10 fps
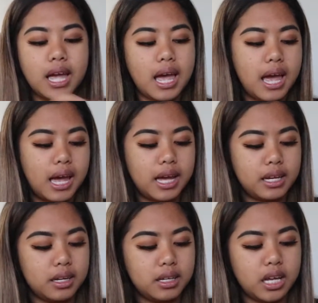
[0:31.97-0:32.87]

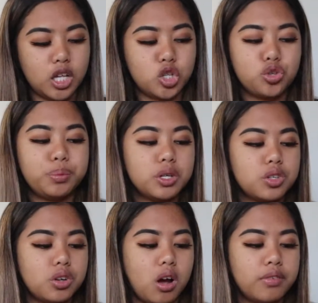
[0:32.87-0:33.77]
And yeah, it's super
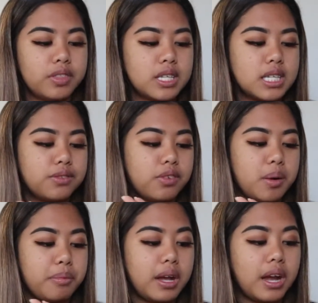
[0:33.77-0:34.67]
soft. This is
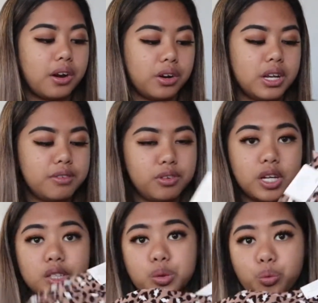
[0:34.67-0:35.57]
from Aerie, if you
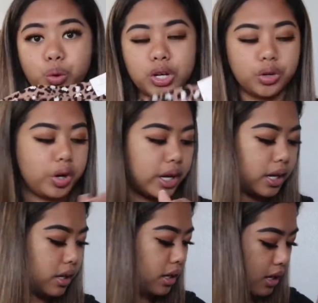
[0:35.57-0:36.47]
guys are
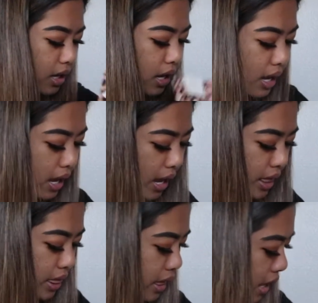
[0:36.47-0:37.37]
wondering. And